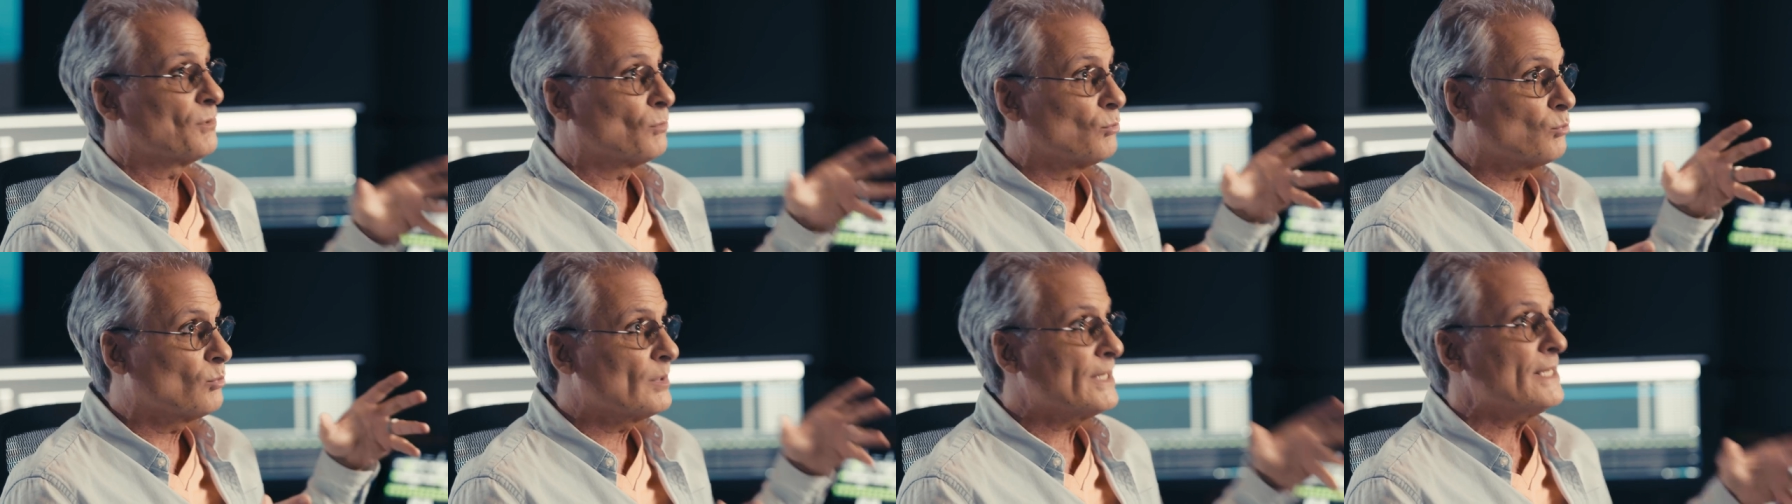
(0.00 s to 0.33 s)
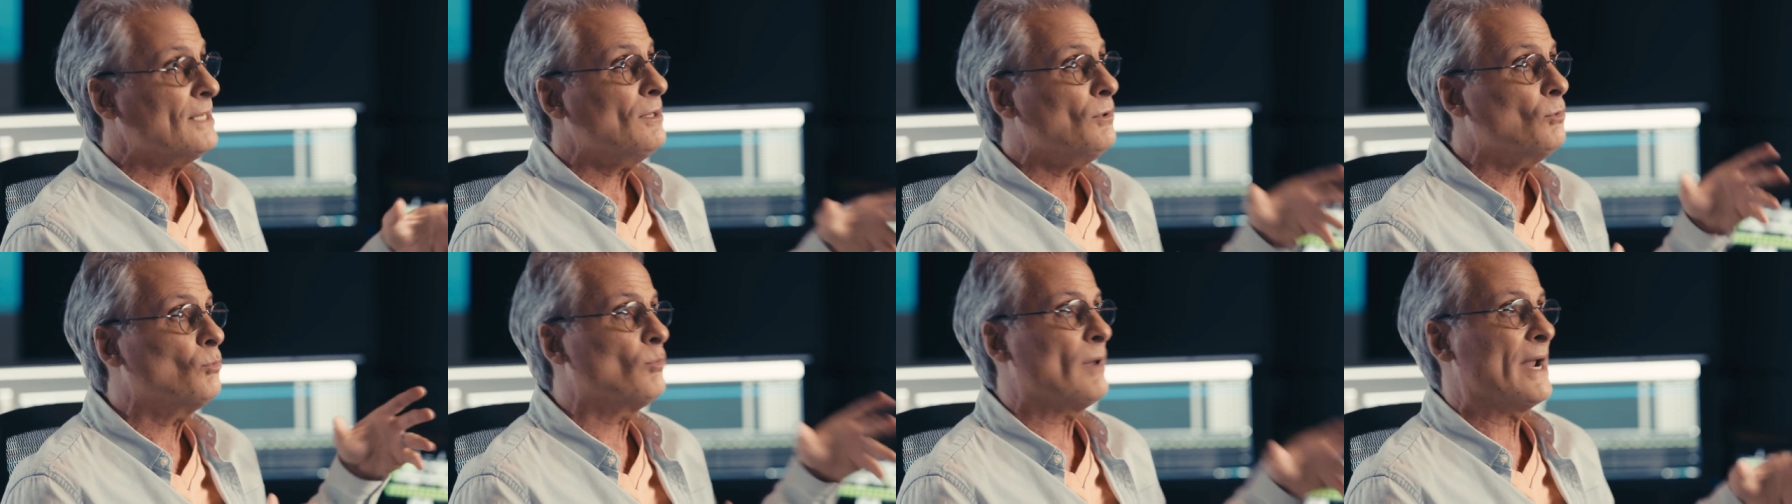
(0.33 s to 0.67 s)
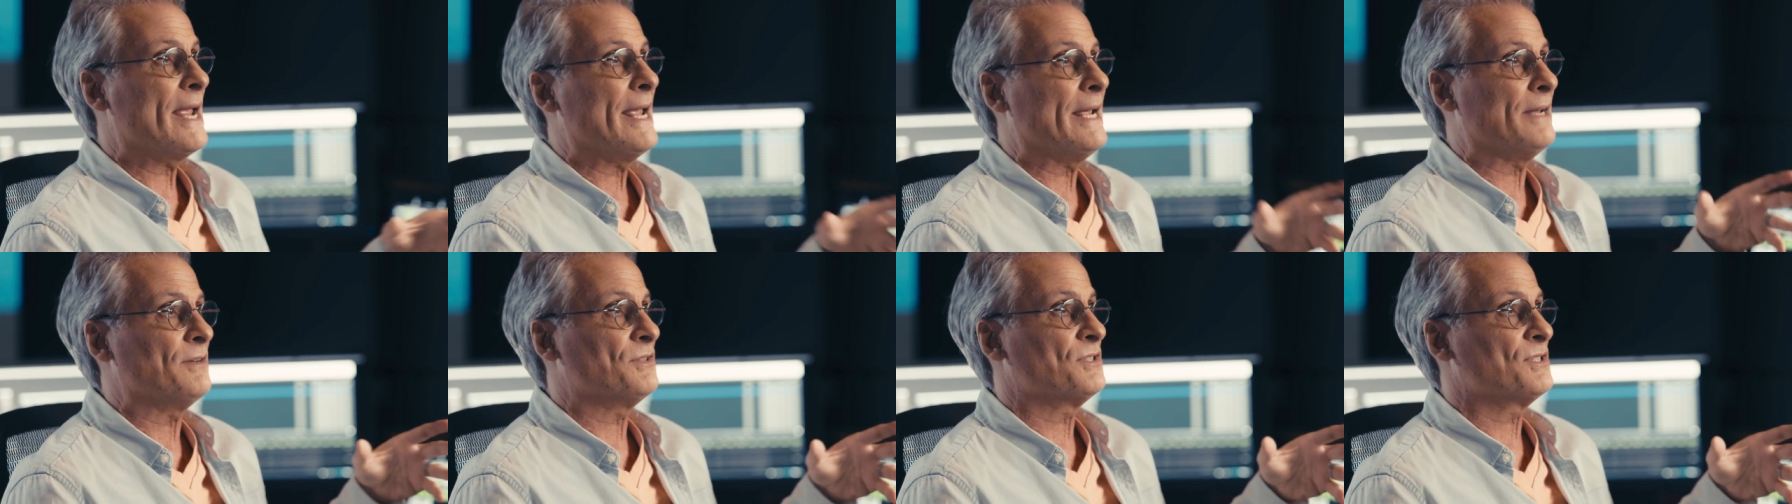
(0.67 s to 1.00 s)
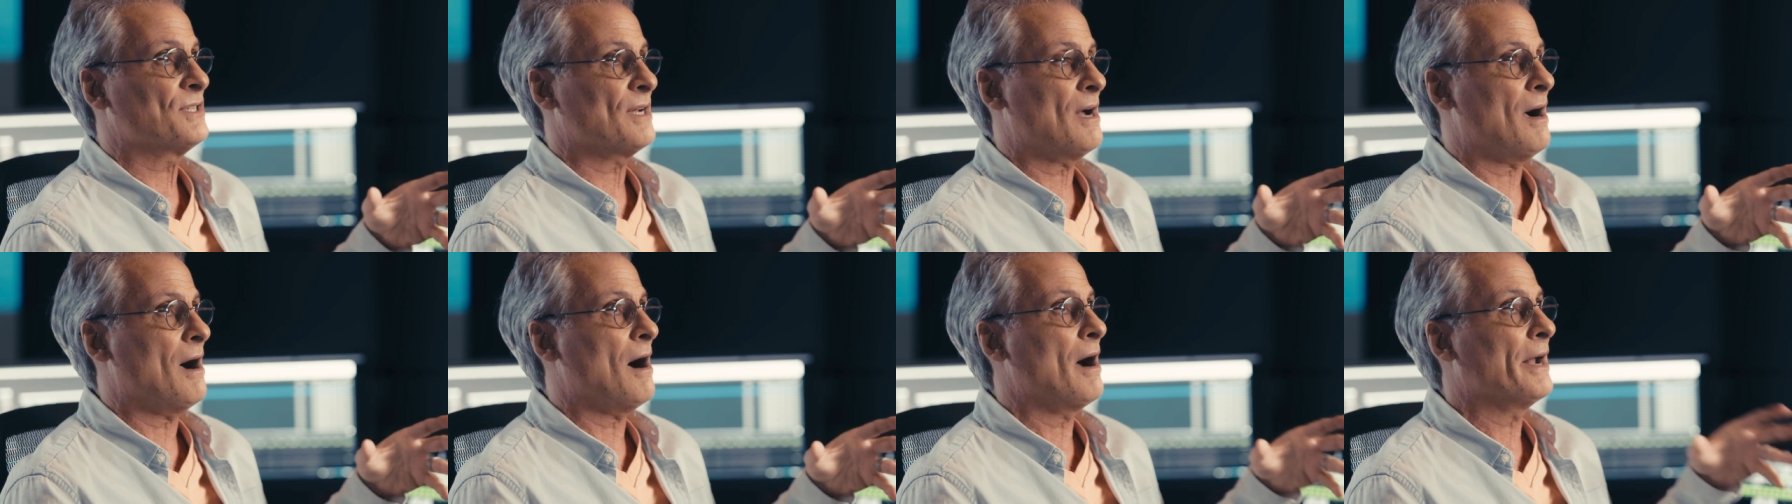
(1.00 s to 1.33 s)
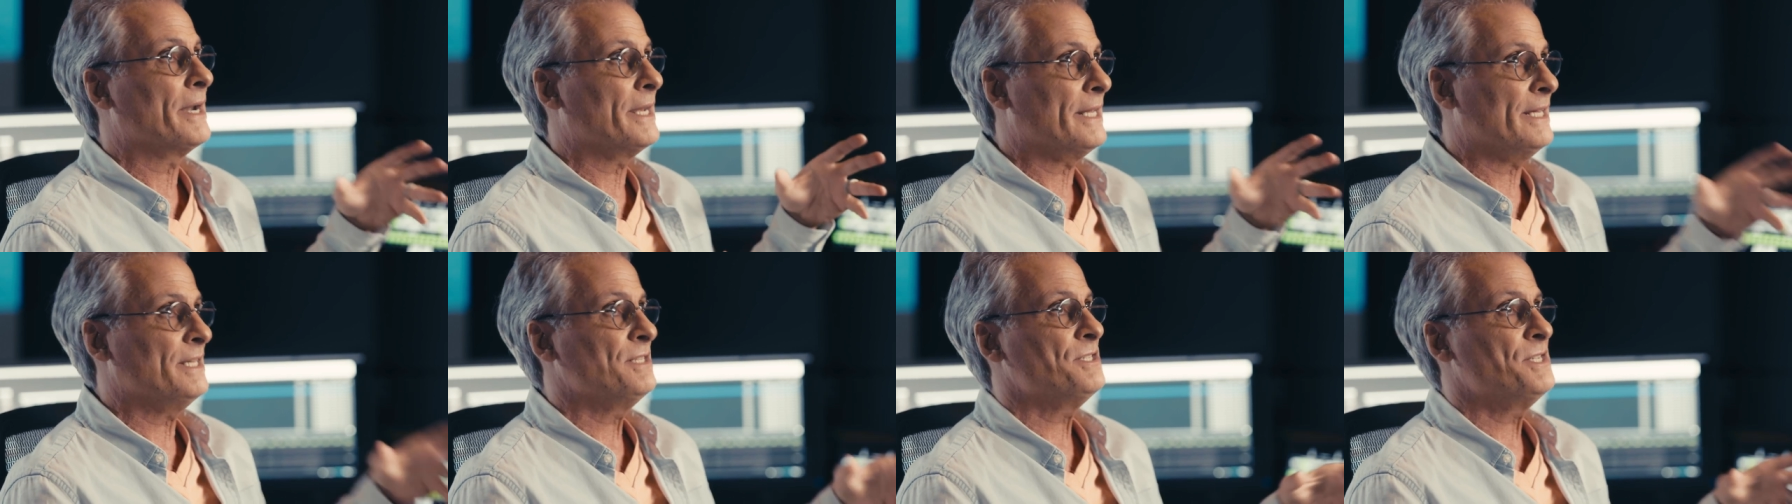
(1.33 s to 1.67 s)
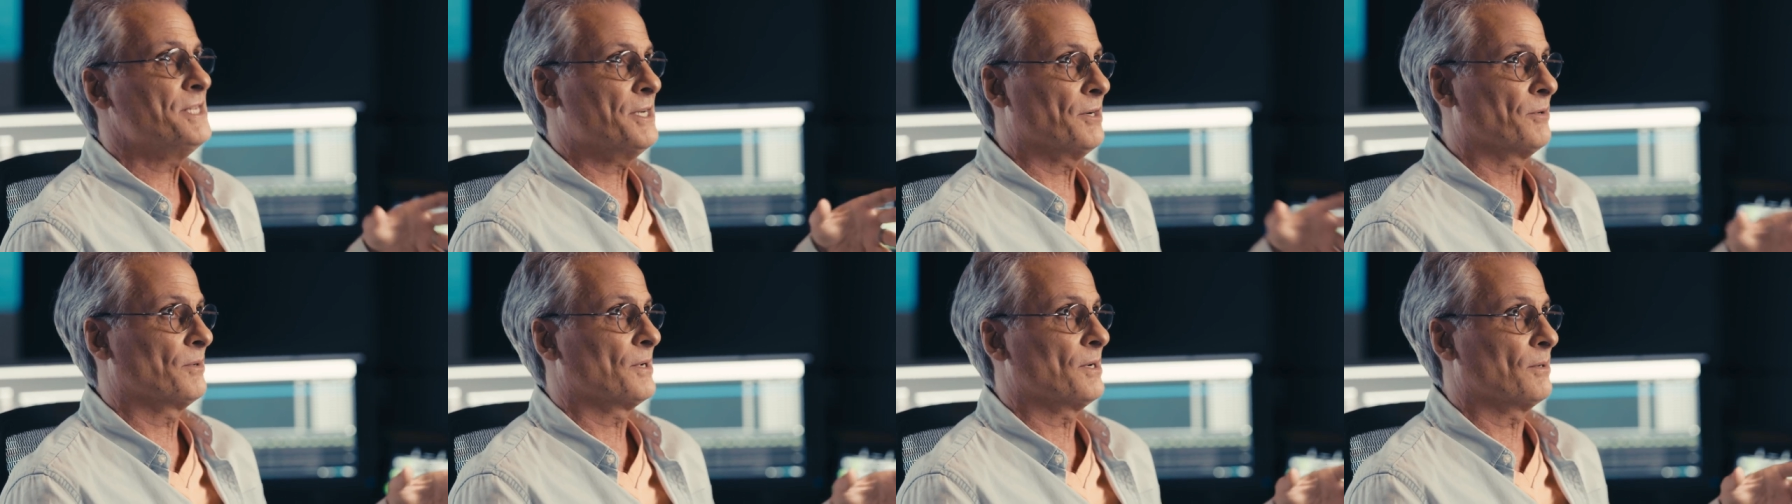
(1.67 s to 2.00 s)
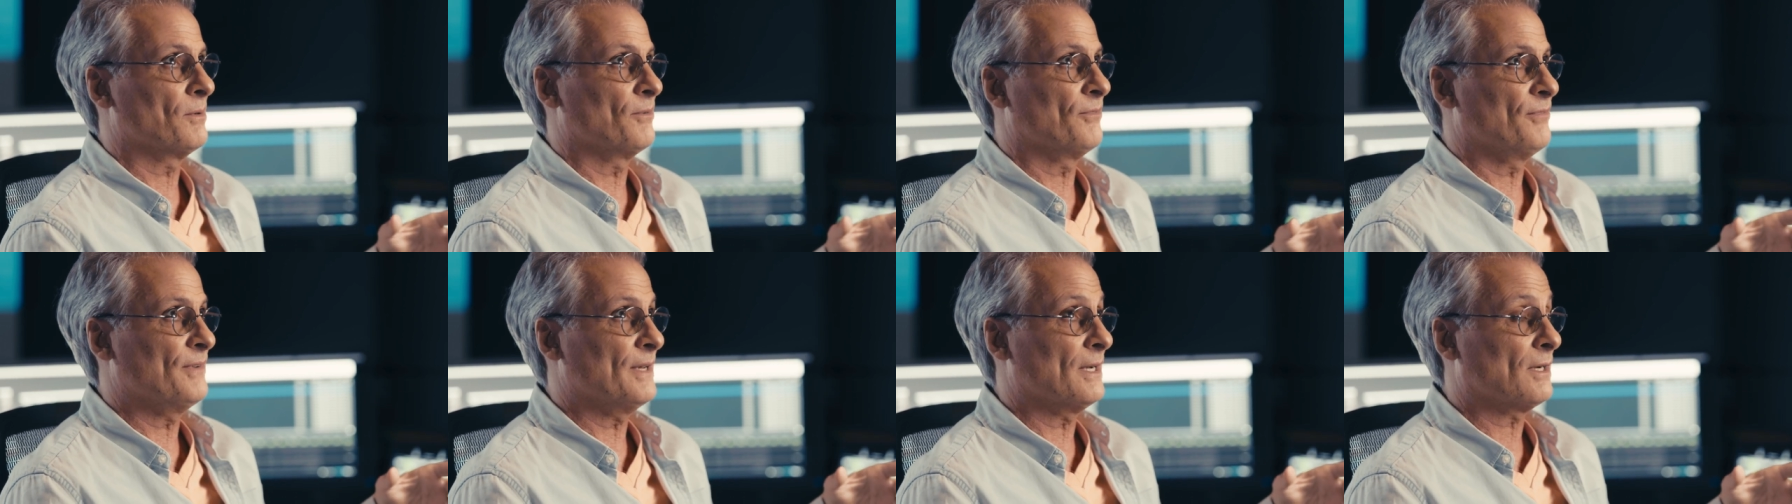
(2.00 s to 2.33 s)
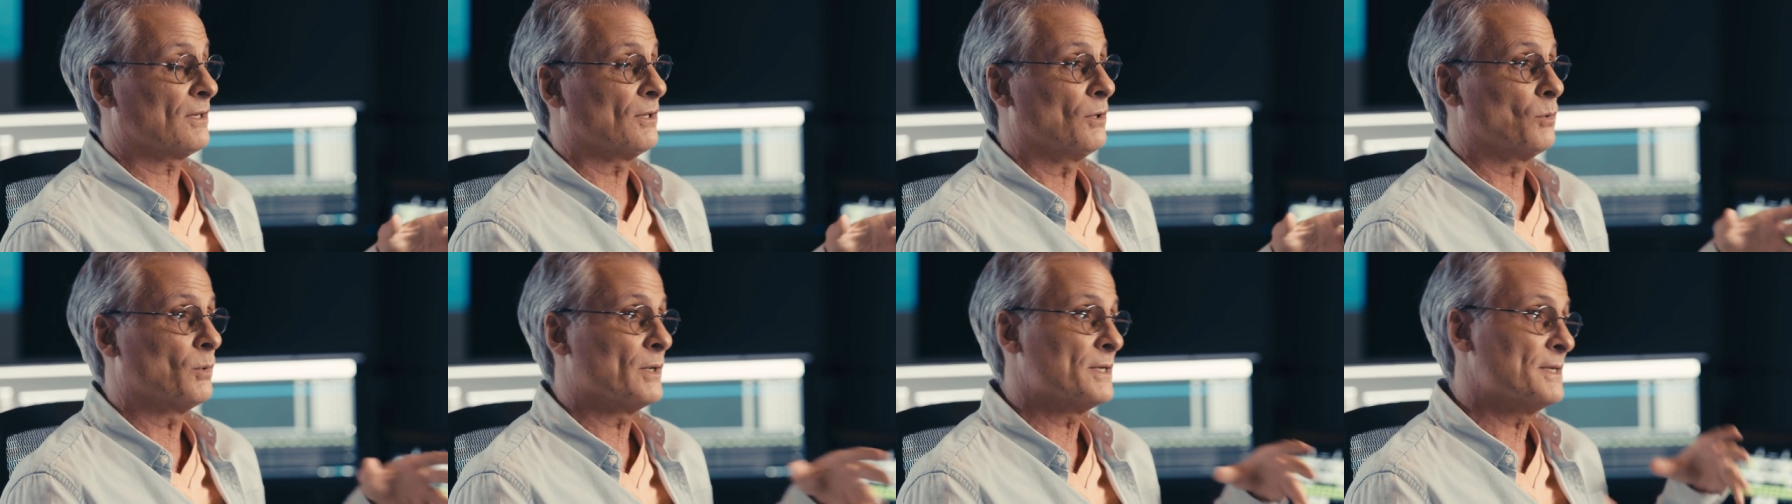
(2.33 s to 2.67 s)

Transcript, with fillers: The real rains on interior of vehicle